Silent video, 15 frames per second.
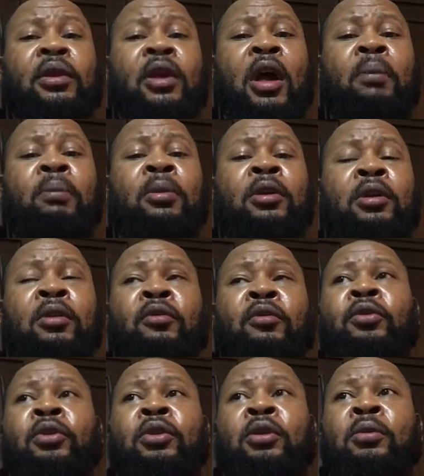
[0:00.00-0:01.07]
I believe
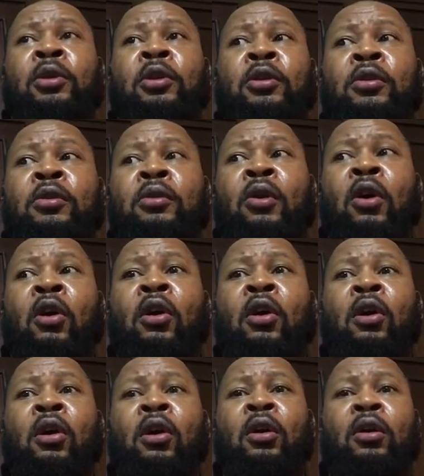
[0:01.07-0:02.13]
we
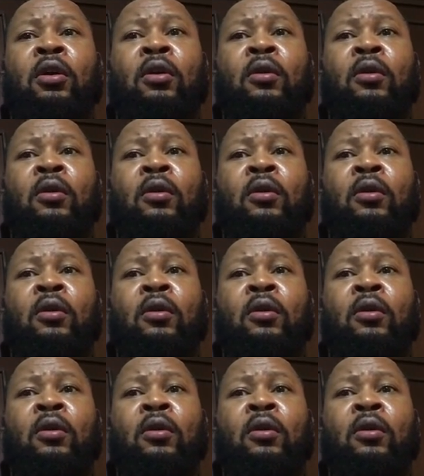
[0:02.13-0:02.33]
are